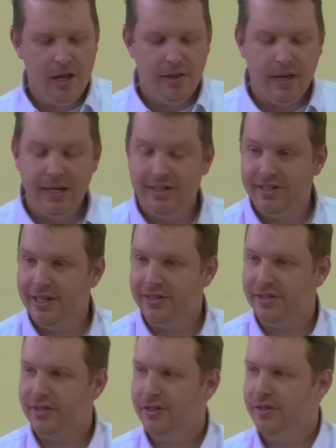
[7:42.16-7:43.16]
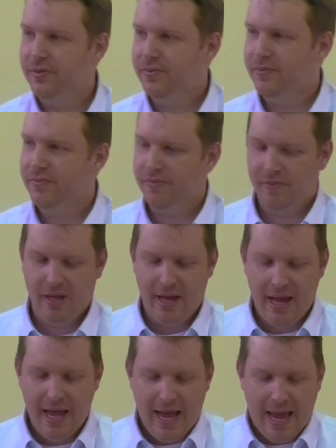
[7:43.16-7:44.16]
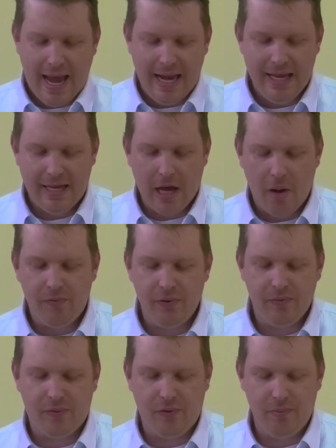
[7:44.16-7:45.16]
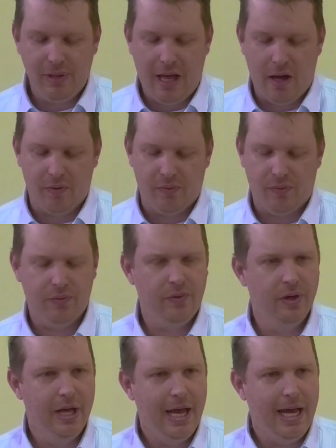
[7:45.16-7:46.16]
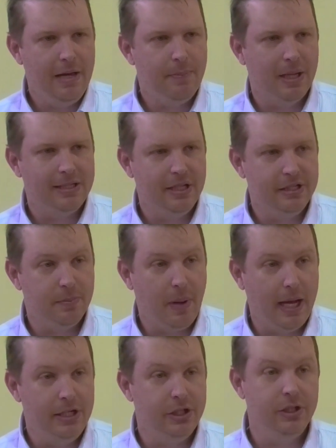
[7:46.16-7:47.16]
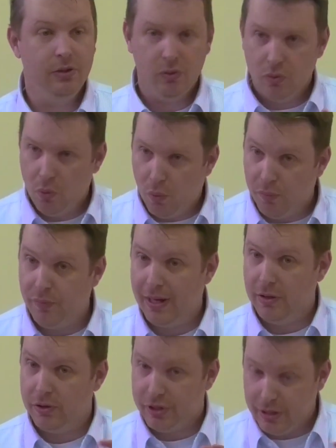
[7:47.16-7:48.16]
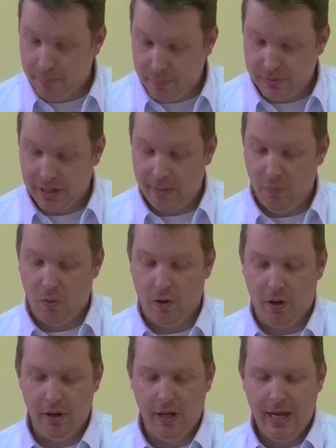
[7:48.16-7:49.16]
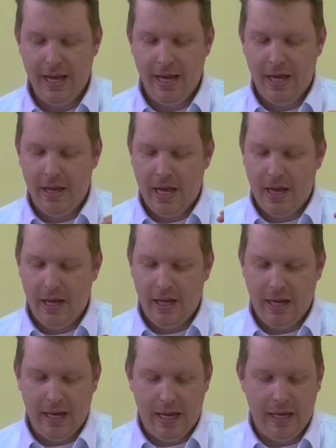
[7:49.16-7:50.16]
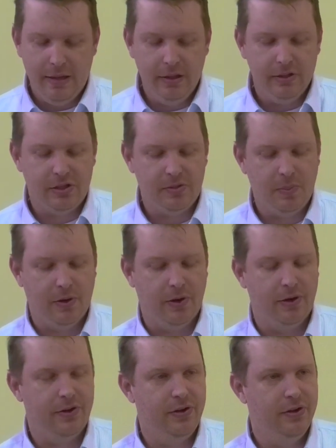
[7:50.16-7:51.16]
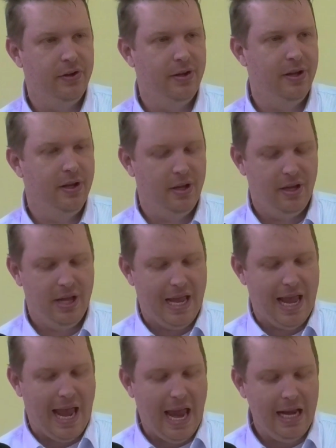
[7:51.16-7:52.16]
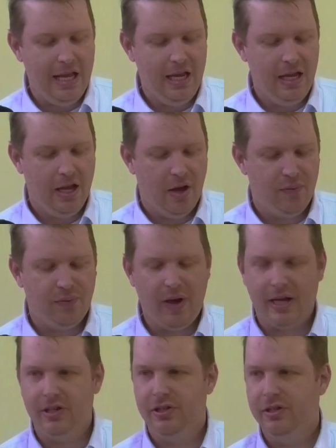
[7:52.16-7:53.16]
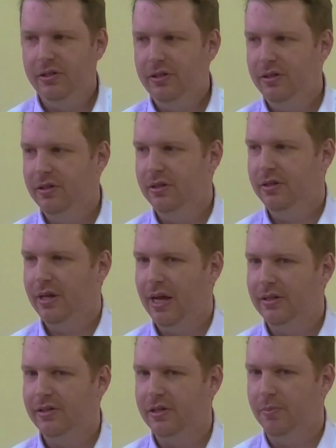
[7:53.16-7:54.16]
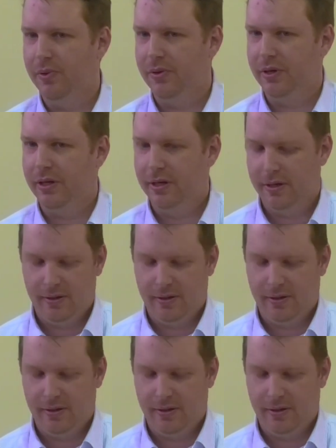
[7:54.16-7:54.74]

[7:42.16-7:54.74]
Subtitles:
Then he says, any comfort from love, any participation or fellowship, same word, in the Spirit, any affection and sympathy.